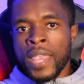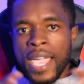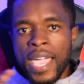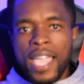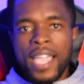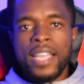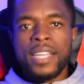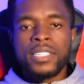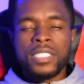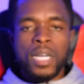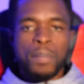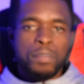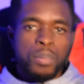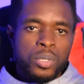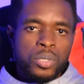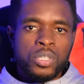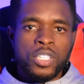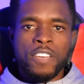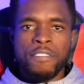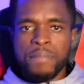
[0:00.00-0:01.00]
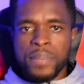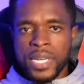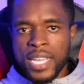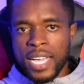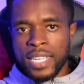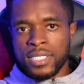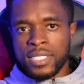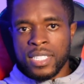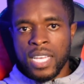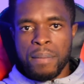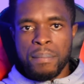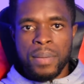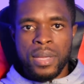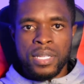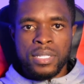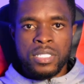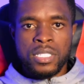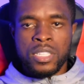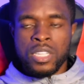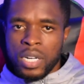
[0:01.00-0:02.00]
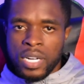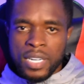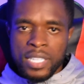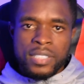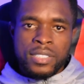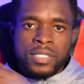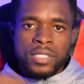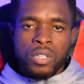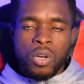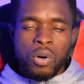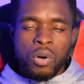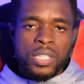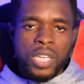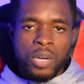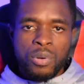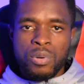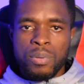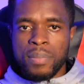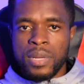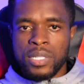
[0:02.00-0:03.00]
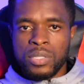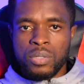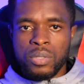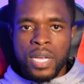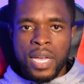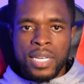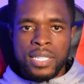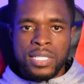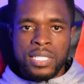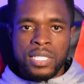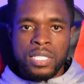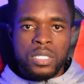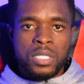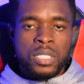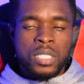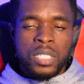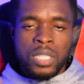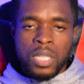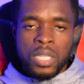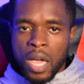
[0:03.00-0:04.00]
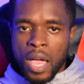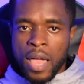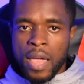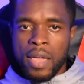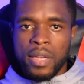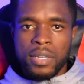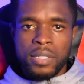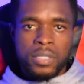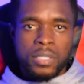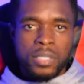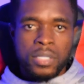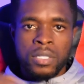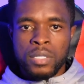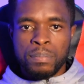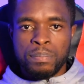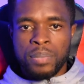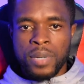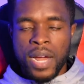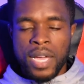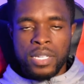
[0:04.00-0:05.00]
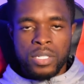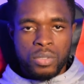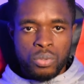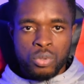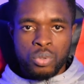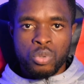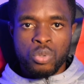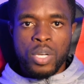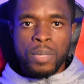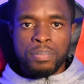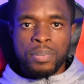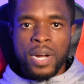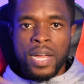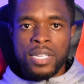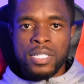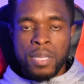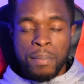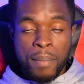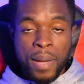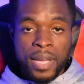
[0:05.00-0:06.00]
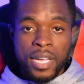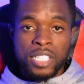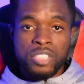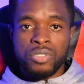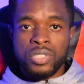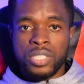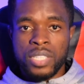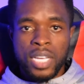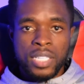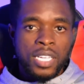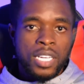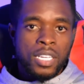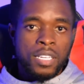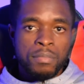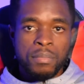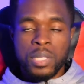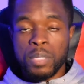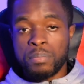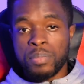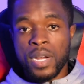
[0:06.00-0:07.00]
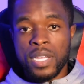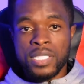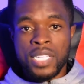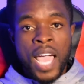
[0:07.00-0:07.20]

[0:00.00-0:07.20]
And Apostle gave me the assignment, list all the equipment you guys need and the price, do a price in the market research and give me the price.